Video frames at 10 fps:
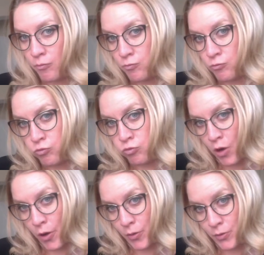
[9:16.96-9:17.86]

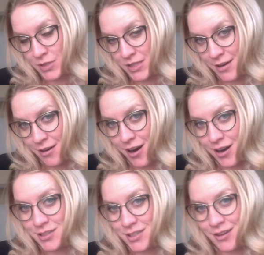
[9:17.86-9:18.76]
roads there
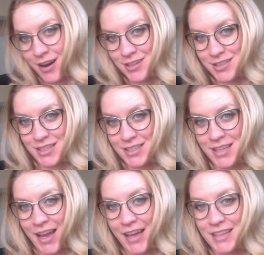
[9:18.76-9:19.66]
are to our
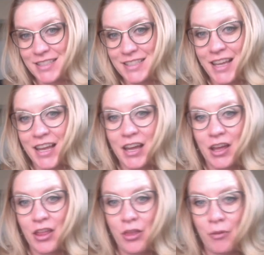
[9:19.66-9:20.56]
success,
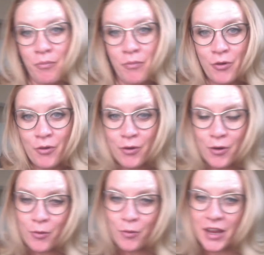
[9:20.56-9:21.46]
the
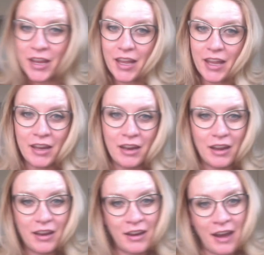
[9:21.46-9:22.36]
more we can
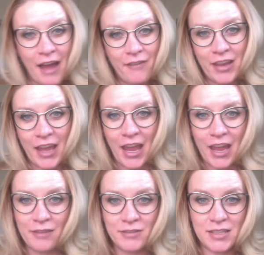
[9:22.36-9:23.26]
navigate
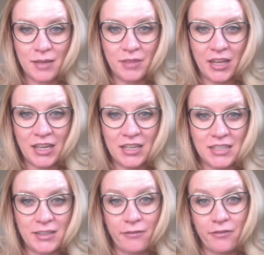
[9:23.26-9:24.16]
if something
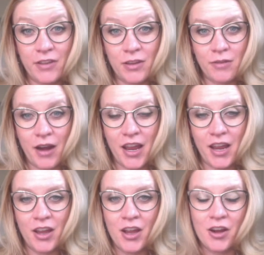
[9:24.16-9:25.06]
doesn't feel right,
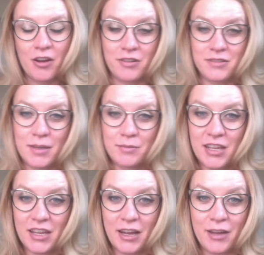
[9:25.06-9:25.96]
or if
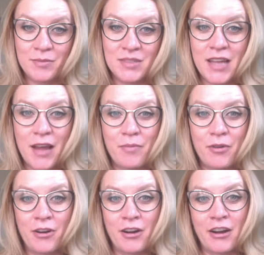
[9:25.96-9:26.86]
something comes up,
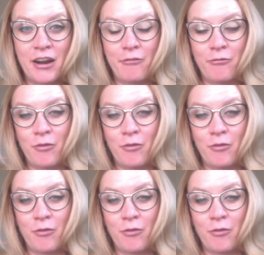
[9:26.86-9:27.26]
or if